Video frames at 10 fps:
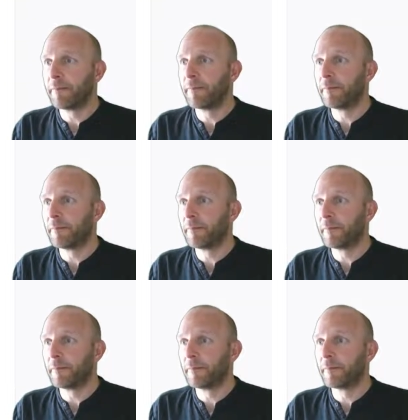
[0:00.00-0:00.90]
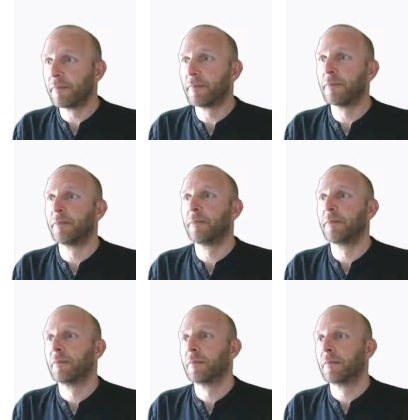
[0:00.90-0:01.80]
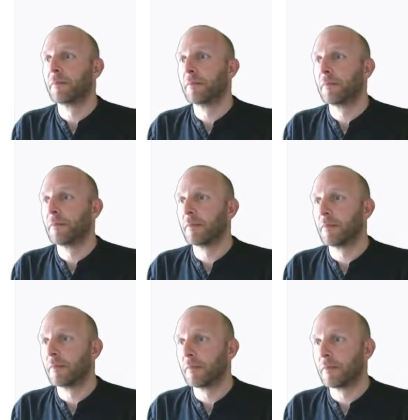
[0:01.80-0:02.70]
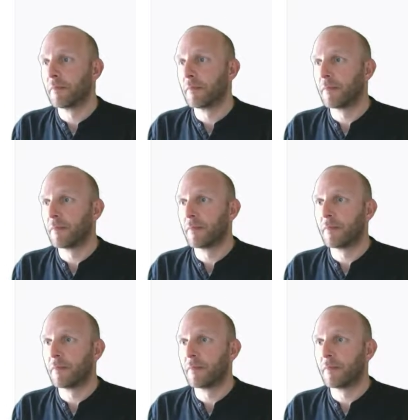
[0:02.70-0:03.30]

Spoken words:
(no one is talking)